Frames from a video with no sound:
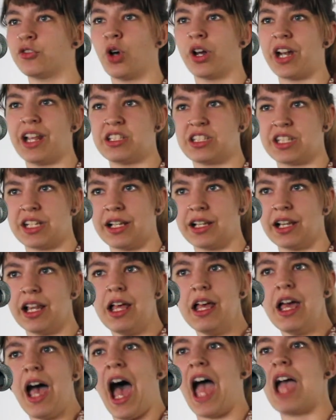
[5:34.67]
not until
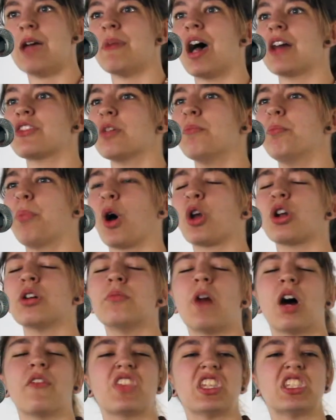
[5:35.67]
I am at the
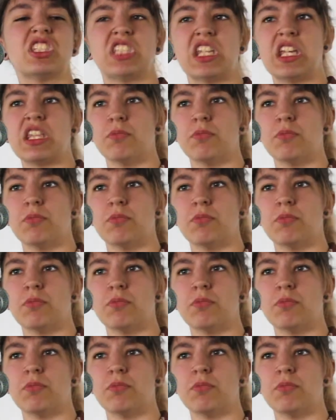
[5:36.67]
bottom of the sea,